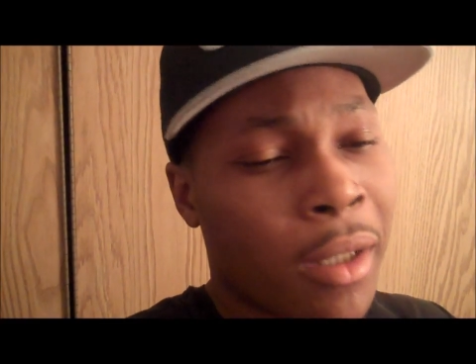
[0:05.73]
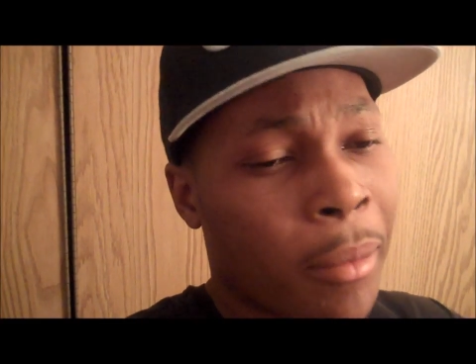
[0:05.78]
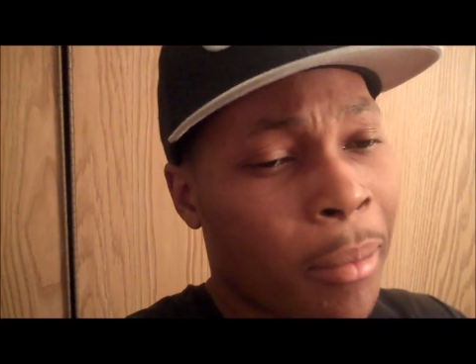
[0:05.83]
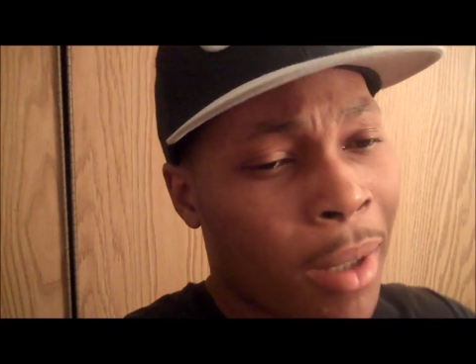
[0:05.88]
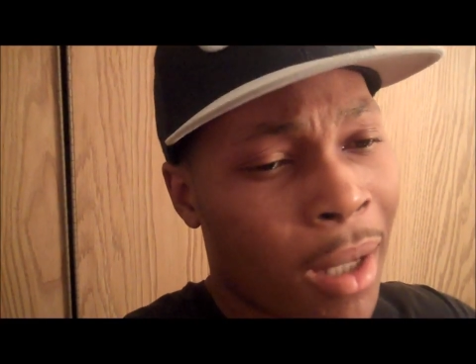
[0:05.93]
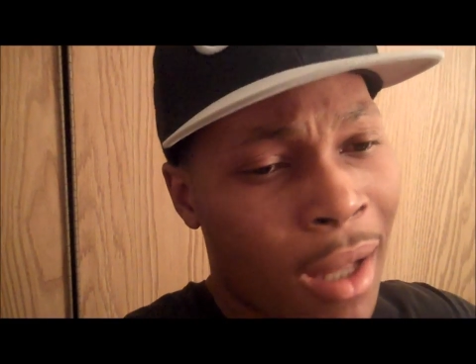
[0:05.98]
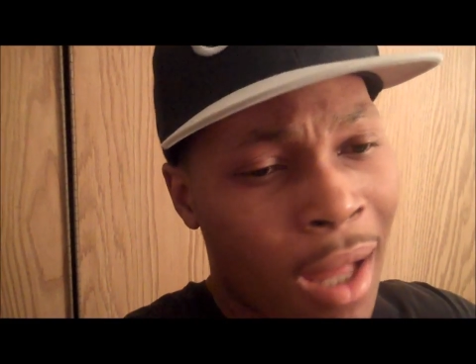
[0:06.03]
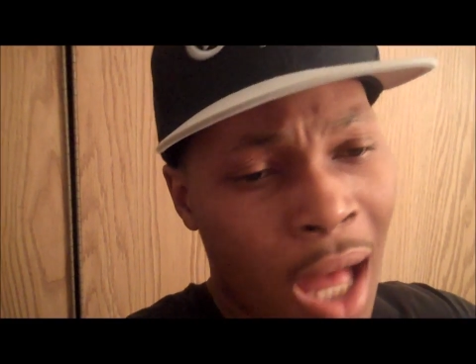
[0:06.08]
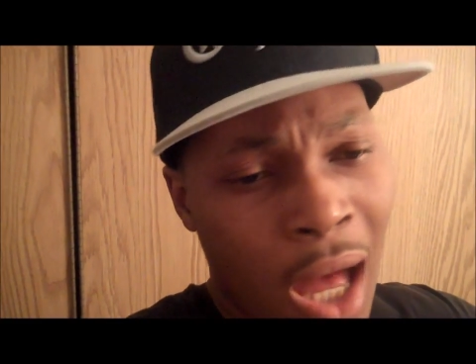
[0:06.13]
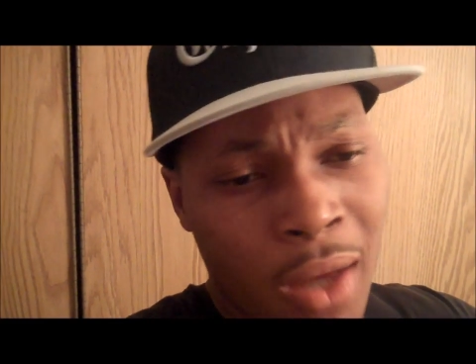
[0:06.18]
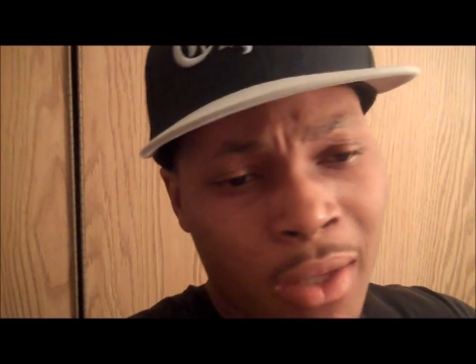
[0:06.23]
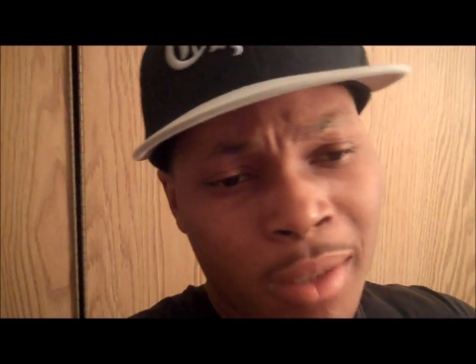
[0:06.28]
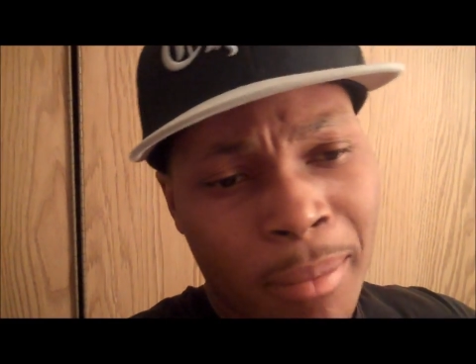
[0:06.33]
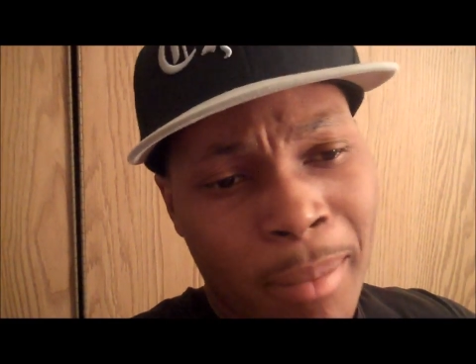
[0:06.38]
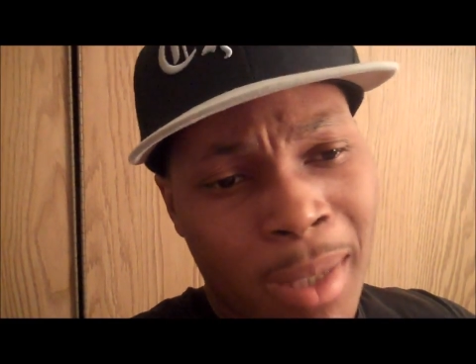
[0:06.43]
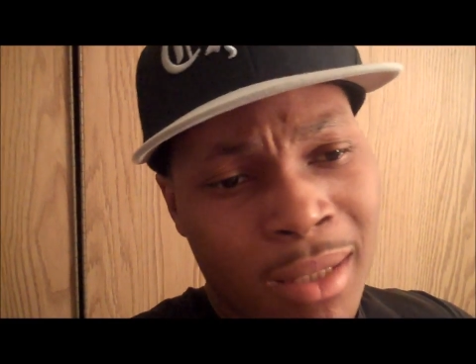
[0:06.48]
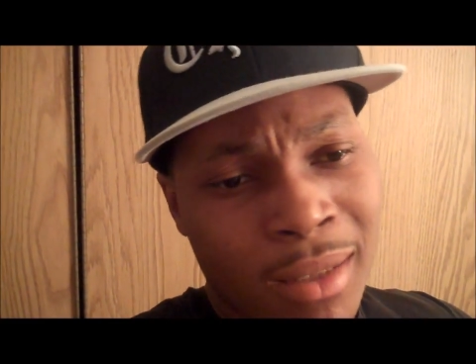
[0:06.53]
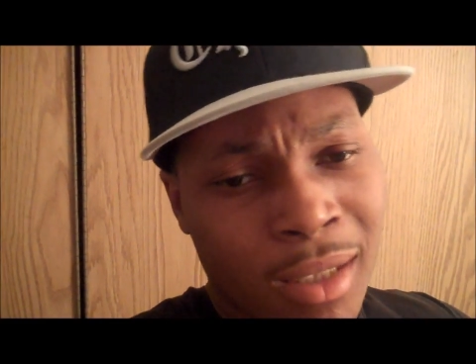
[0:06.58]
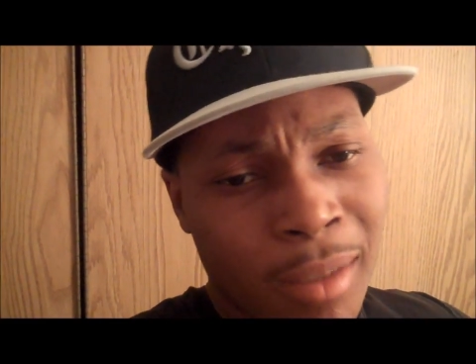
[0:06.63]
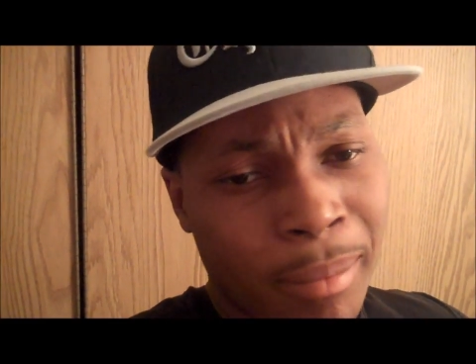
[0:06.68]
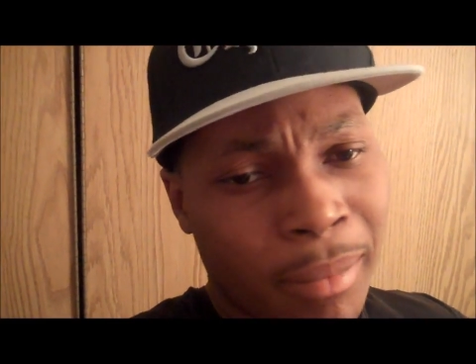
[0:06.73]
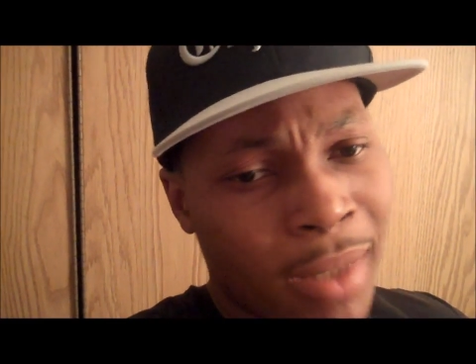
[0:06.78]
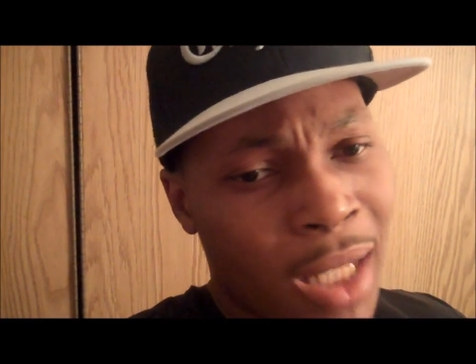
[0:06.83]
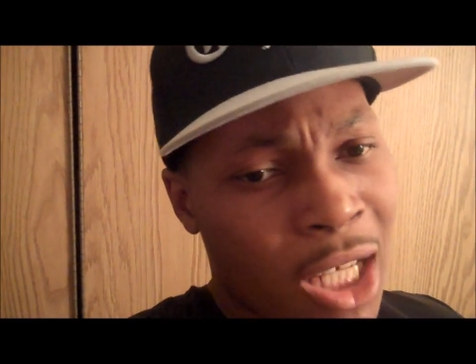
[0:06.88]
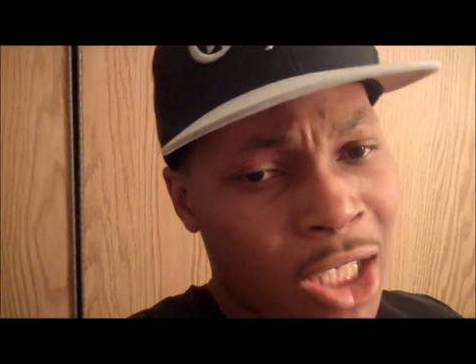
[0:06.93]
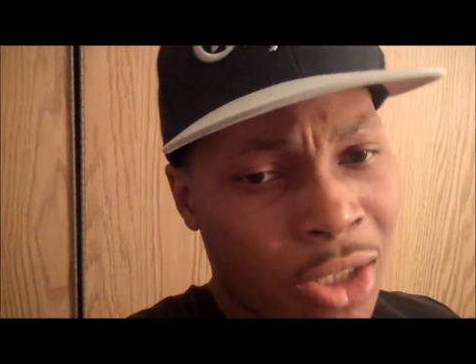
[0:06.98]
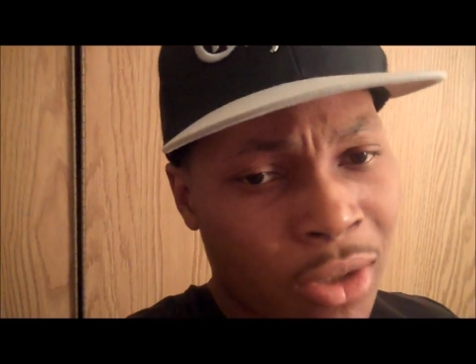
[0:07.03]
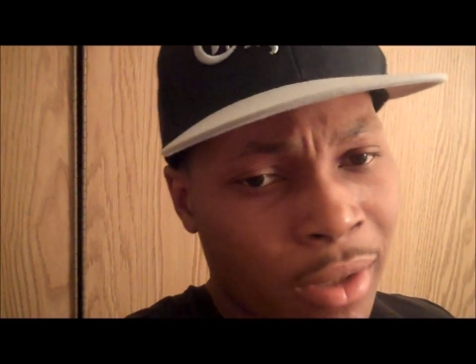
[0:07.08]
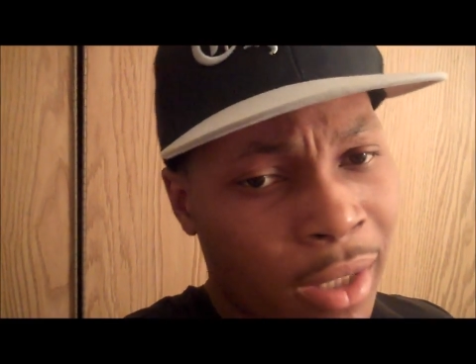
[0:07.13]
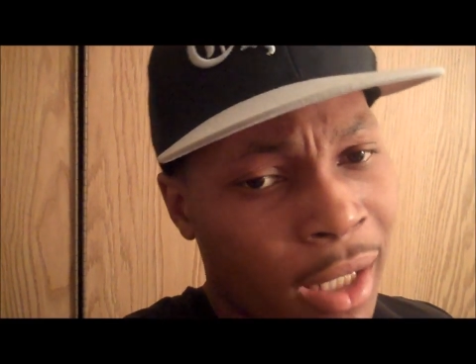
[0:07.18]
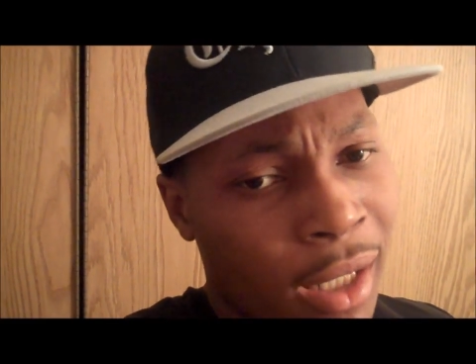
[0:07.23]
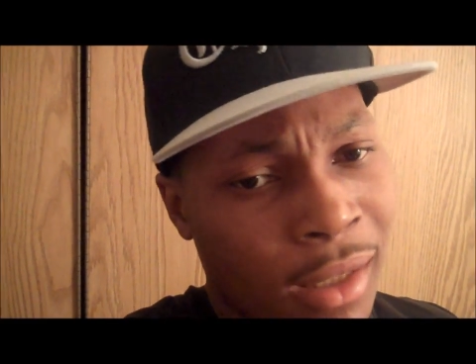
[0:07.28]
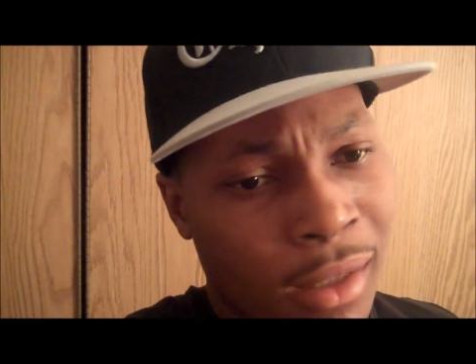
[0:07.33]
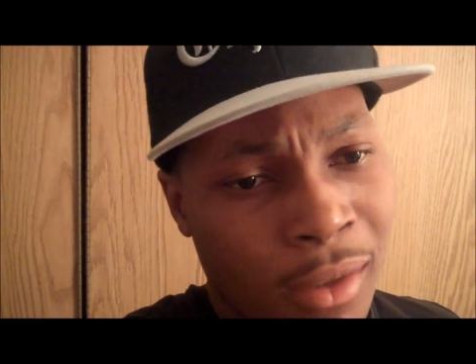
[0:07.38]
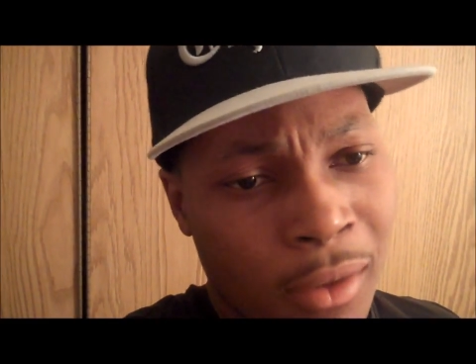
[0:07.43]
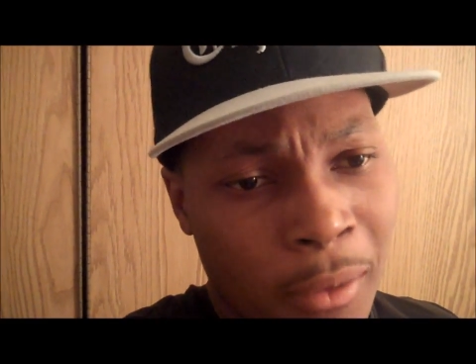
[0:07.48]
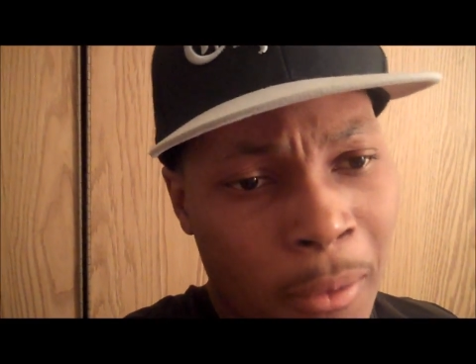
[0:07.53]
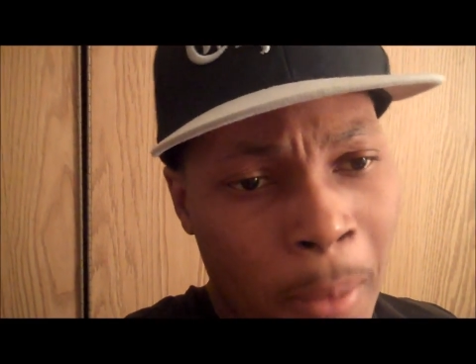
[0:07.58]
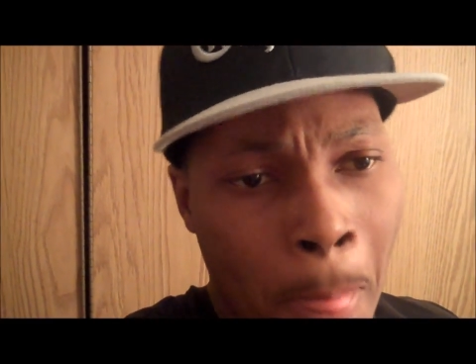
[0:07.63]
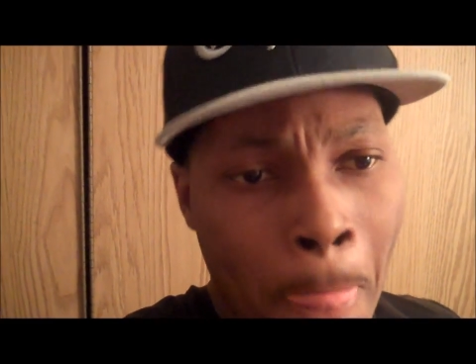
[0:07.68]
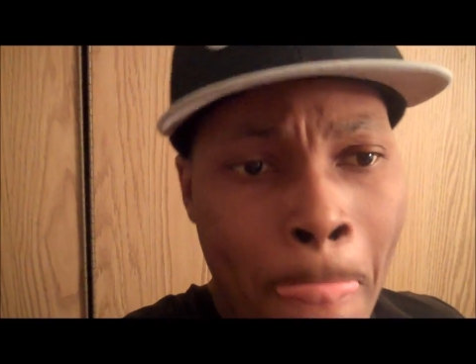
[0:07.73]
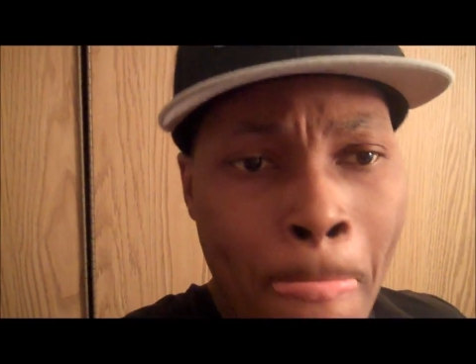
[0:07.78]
about how he messed up National Anthem.